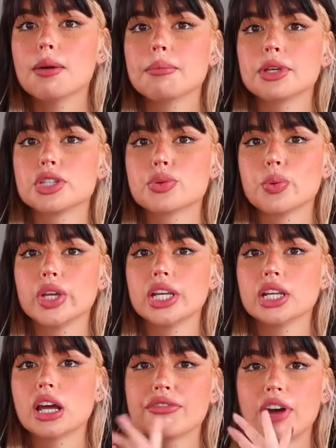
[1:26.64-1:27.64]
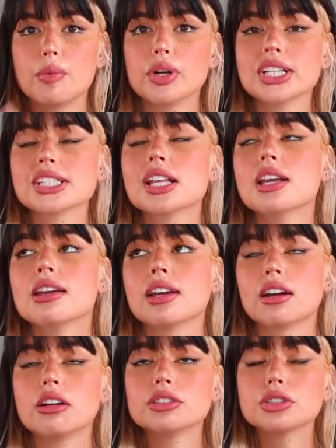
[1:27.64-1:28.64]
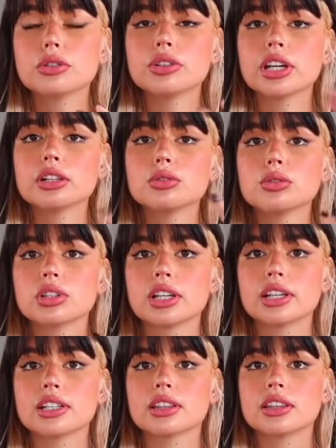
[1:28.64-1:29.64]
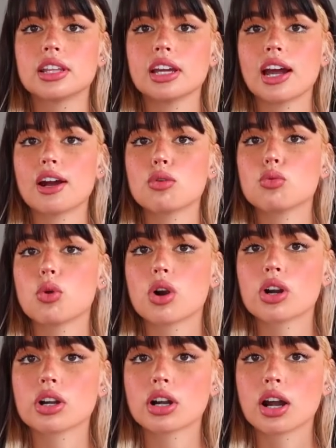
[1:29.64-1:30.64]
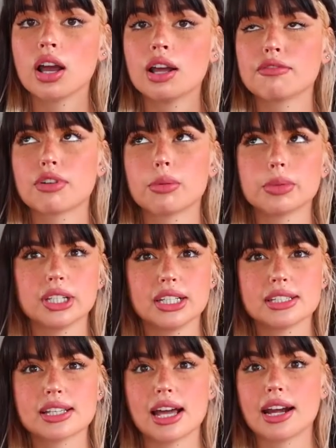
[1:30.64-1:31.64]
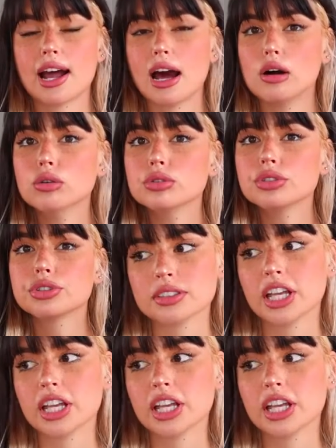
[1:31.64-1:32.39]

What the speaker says: between fabrics, and also they look like they are worn from the inside out,